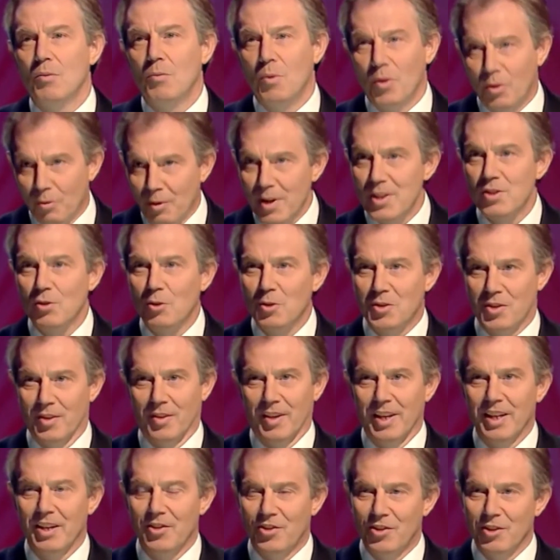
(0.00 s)
Well, there is also
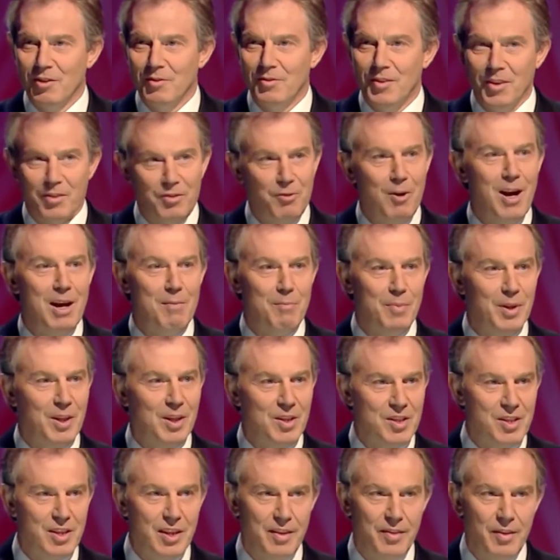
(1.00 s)
the issue of the threat,
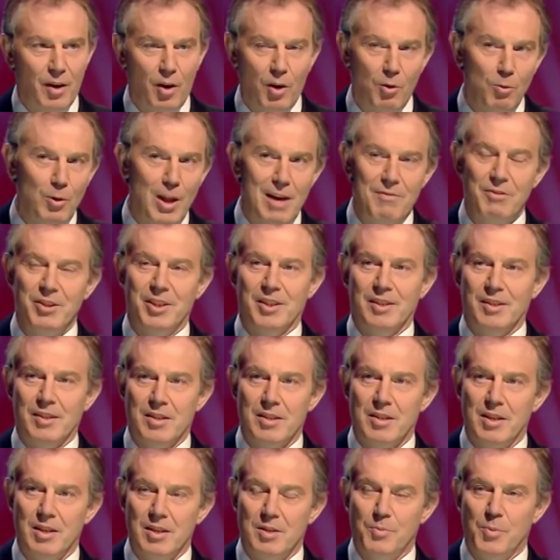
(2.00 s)
because the whole
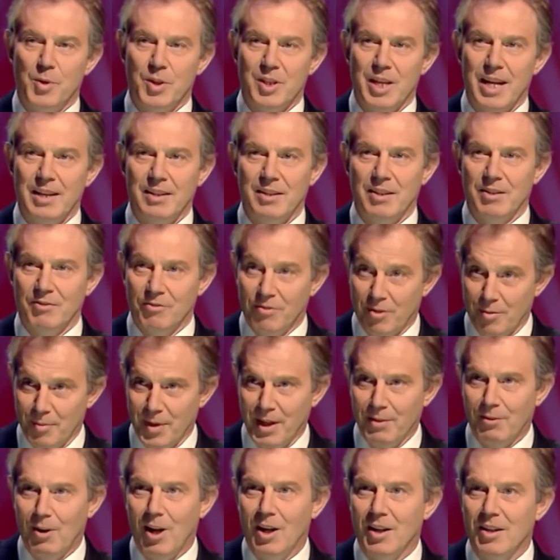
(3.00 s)
evidence that's presented from
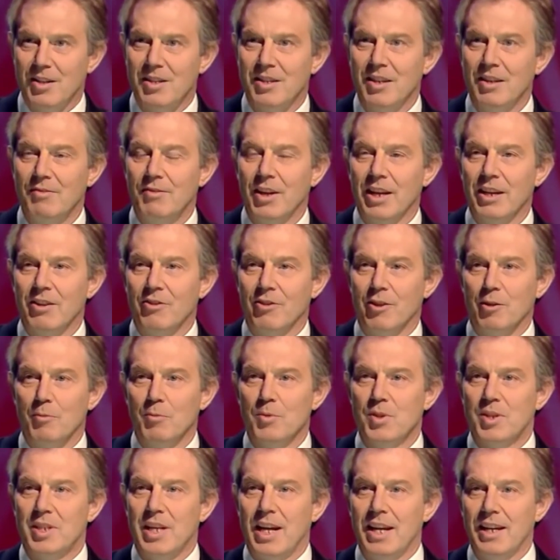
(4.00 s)
the Iraq survey group
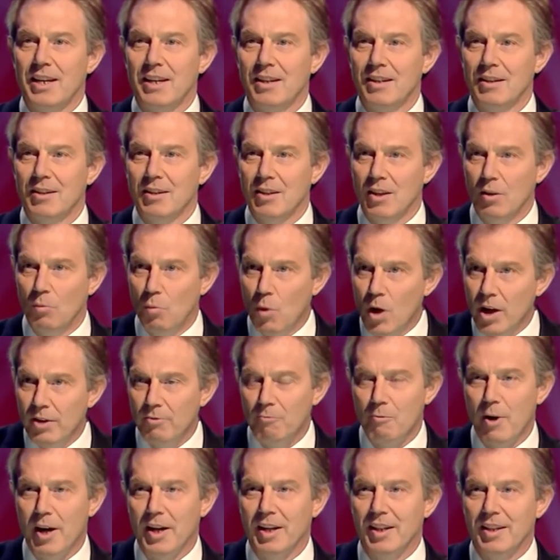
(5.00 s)
saying there
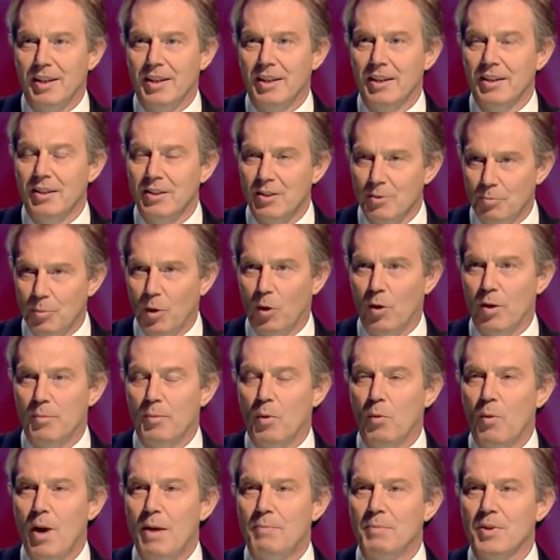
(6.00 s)
weren't readily
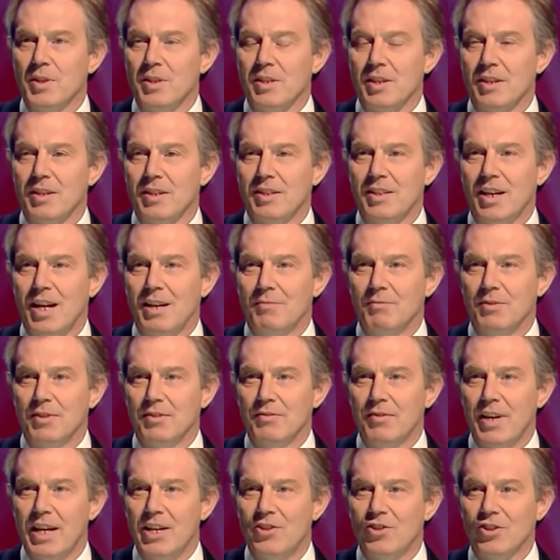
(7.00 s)
deployable weapons at the time of
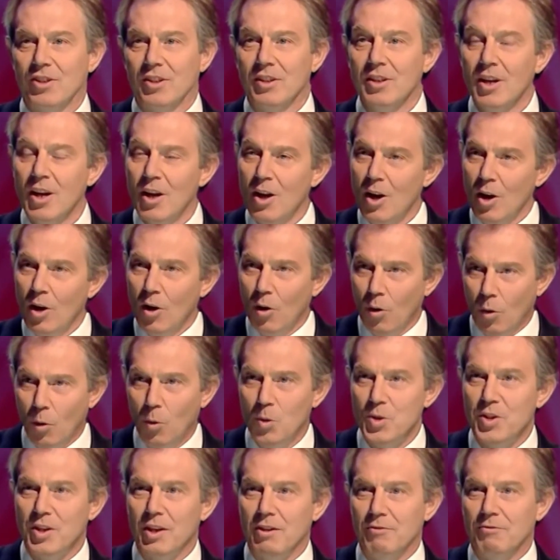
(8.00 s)
invasion
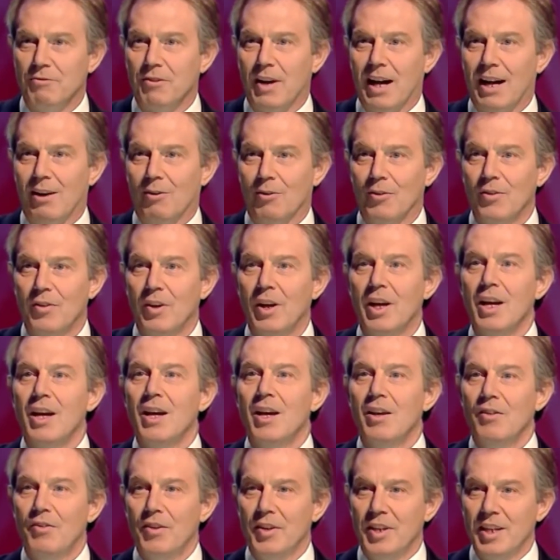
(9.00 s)
also found
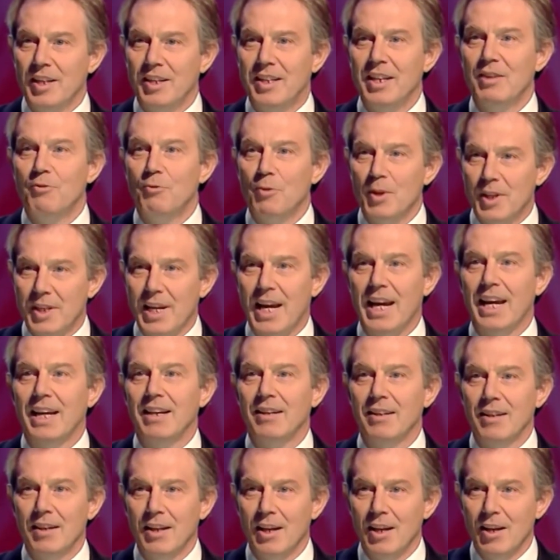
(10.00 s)
that he did
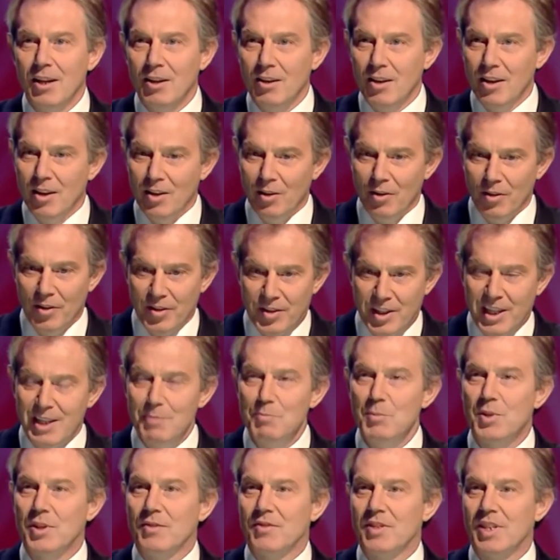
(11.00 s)
retain the
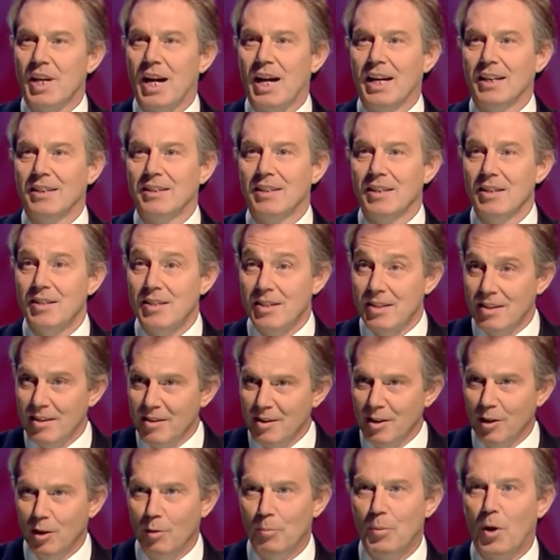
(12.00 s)
teams of scientists,
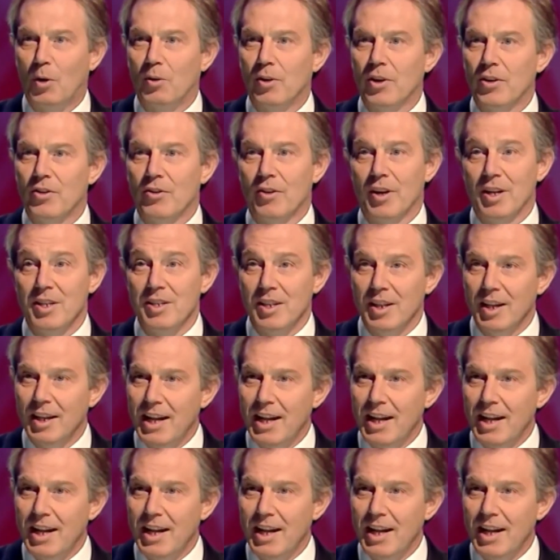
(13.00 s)
the laboratories,